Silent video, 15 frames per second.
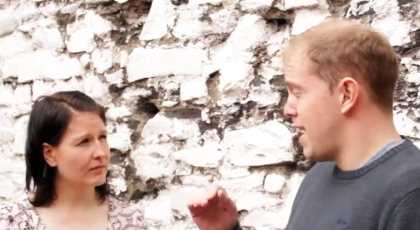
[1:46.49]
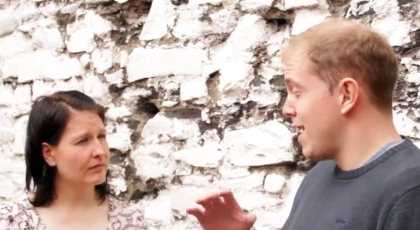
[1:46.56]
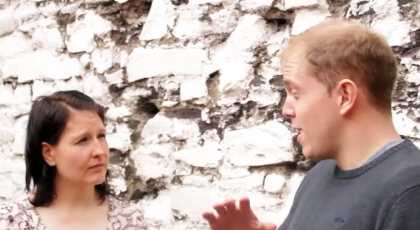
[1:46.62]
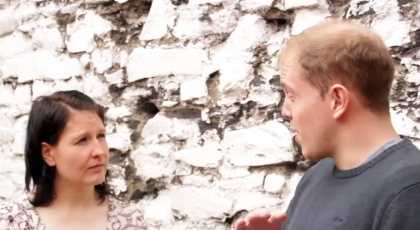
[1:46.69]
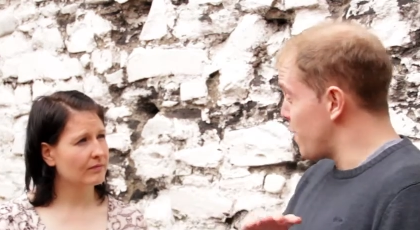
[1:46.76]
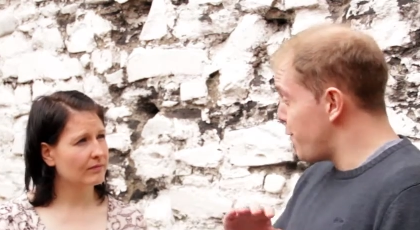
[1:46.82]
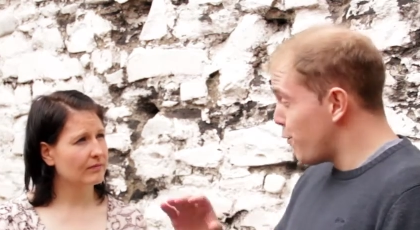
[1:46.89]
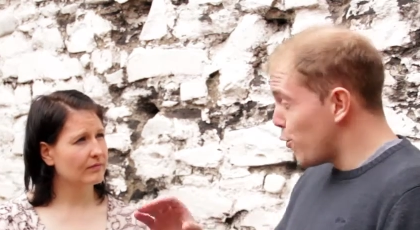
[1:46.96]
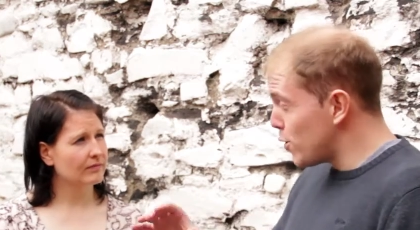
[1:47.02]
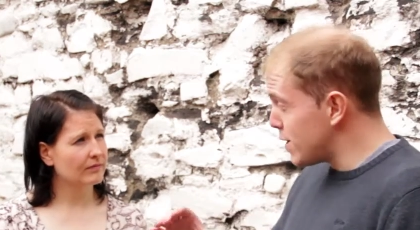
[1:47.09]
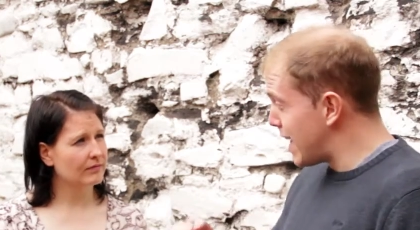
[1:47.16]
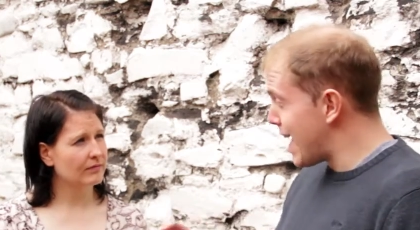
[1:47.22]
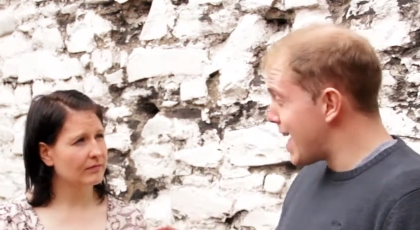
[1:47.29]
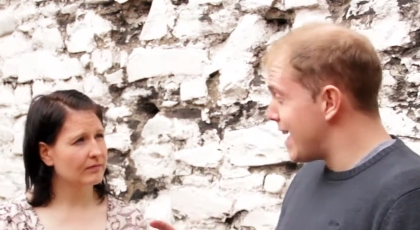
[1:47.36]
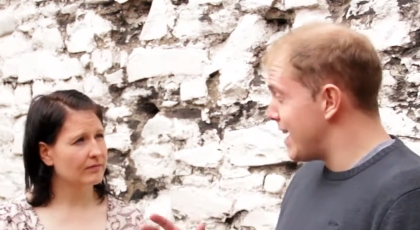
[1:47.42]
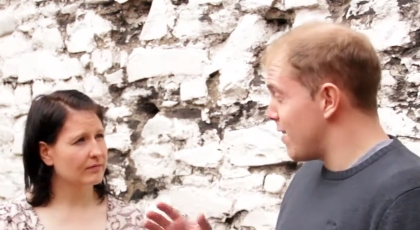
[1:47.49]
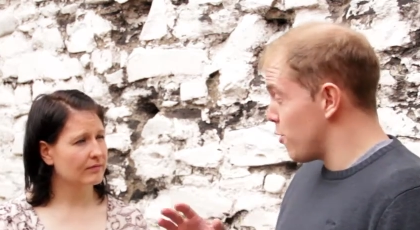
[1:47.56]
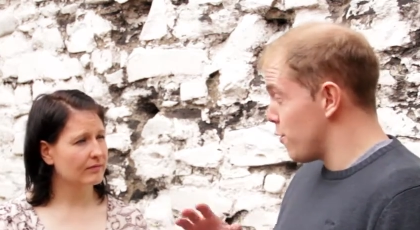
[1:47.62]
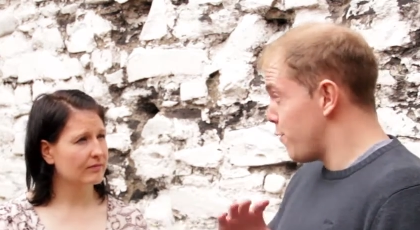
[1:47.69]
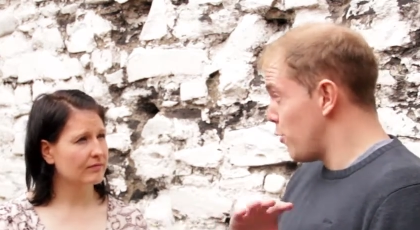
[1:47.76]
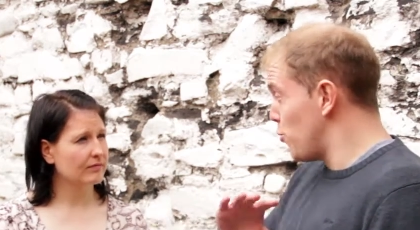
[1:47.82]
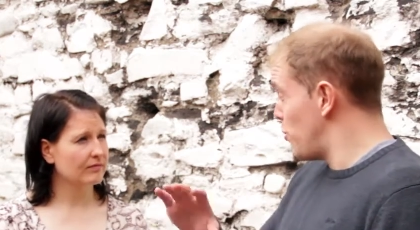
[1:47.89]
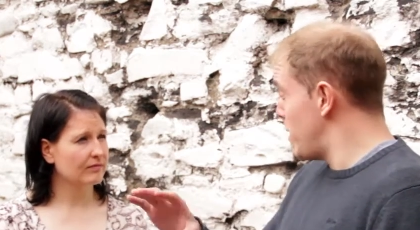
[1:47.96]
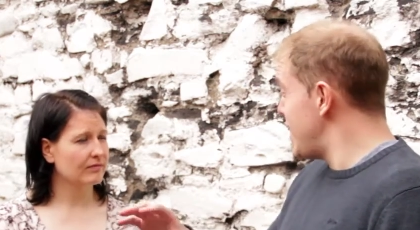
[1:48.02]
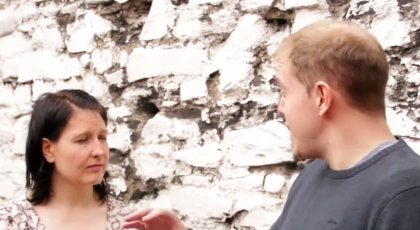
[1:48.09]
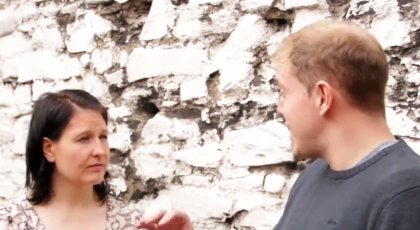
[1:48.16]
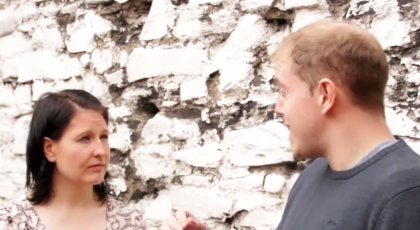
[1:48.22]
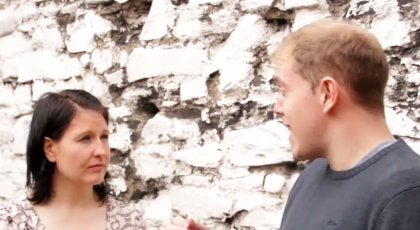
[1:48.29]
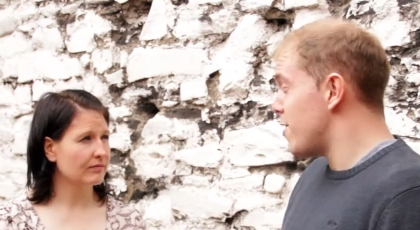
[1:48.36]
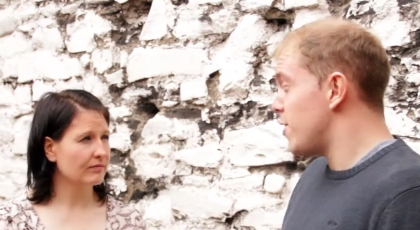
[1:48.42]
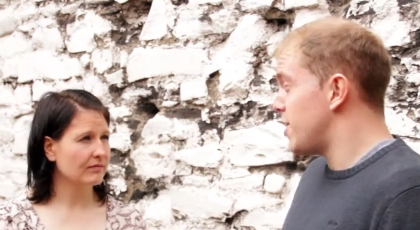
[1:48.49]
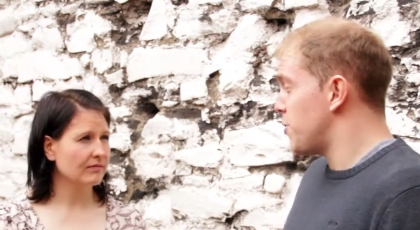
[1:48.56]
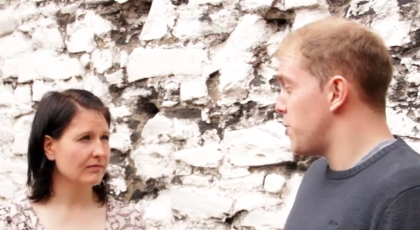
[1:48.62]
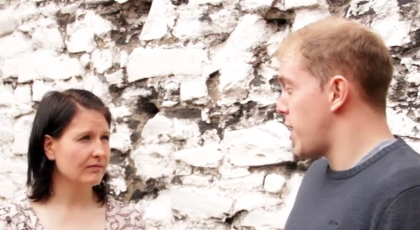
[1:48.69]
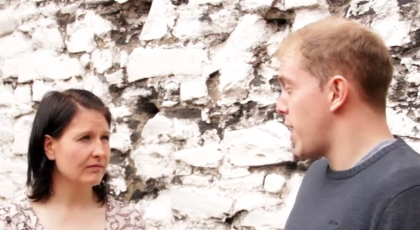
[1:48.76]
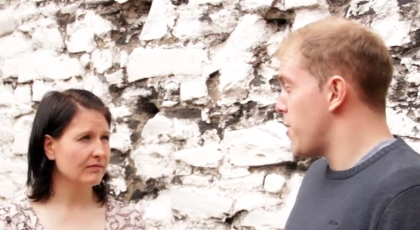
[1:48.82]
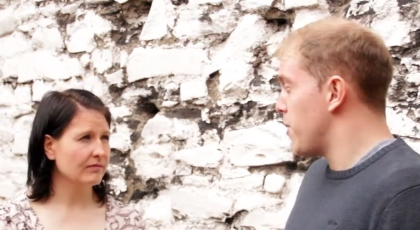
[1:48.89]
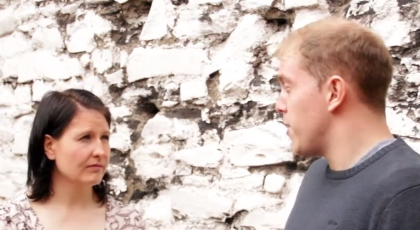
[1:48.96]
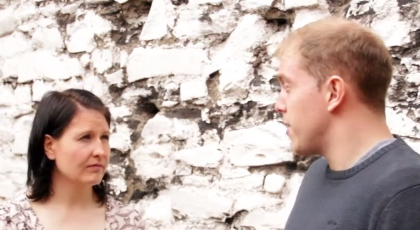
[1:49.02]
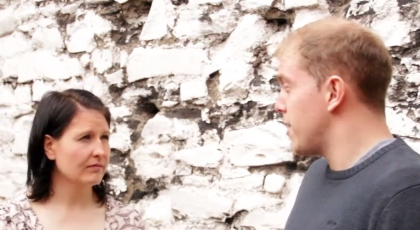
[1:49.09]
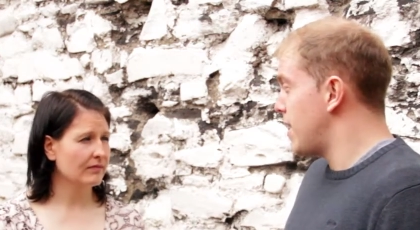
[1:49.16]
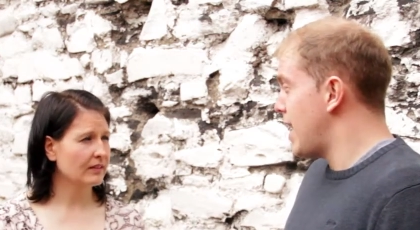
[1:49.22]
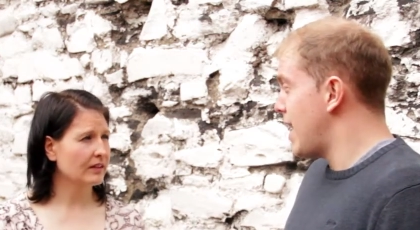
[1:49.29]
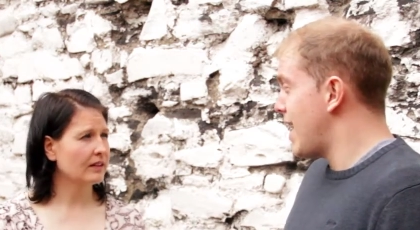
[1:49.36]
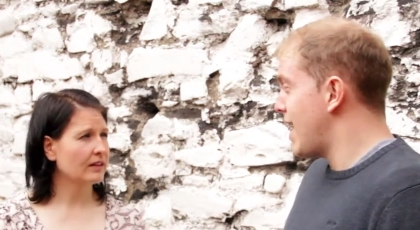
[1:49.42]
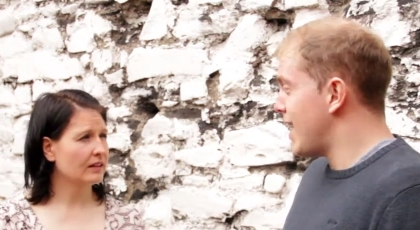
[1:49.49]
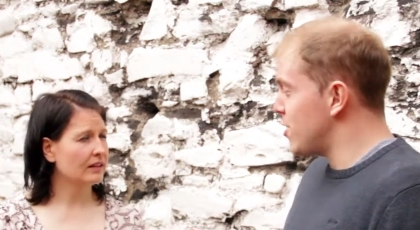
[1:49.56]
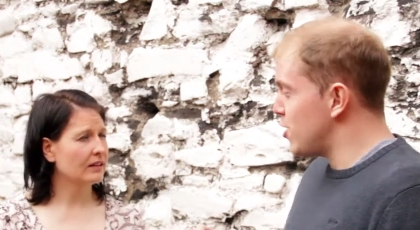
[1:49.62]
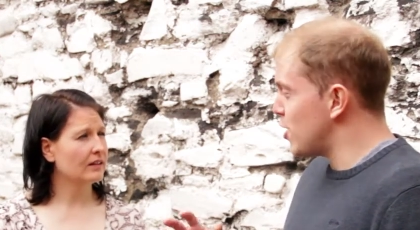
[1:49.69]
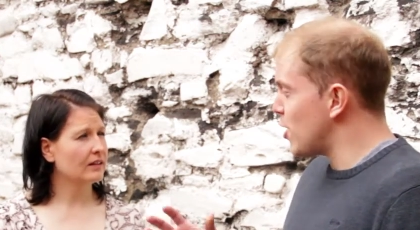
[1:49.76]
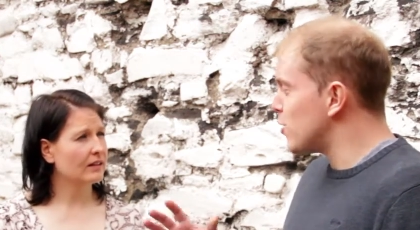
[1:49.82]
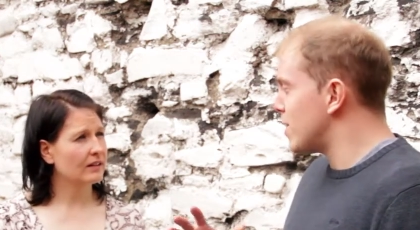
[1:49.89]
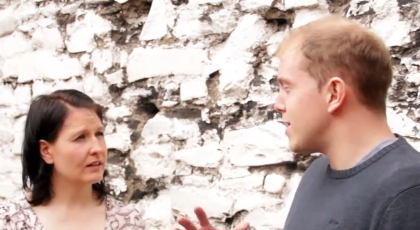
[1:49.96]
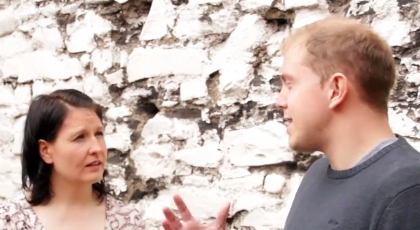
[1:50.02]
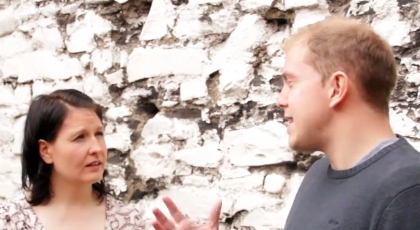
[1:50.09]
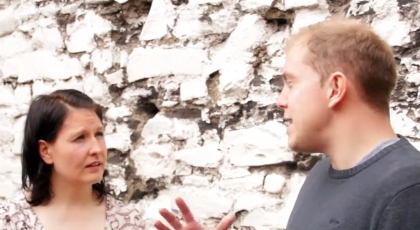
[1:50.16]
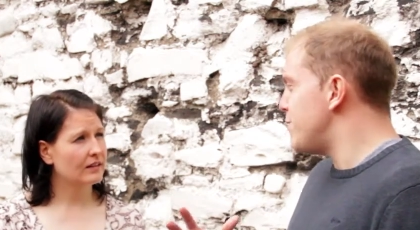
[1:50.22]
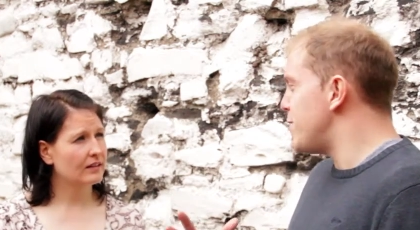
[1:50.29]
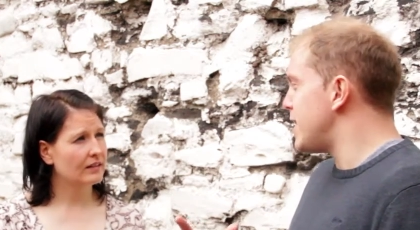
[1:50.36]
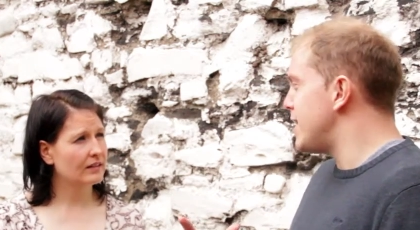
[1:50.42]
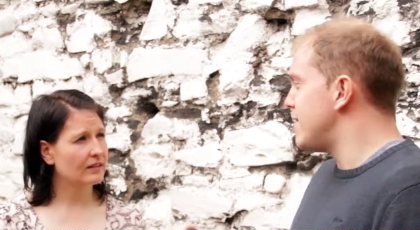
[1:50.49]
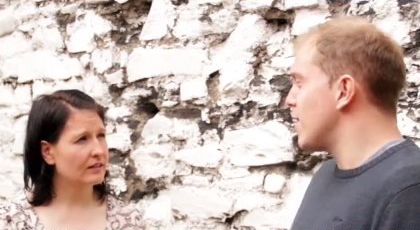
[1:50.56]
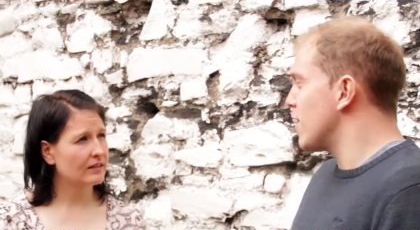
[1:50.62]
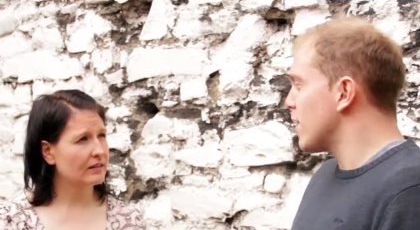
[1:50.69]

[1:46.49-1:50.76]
Speaker 1: like a full day or a full week down into an hour and you know TV they're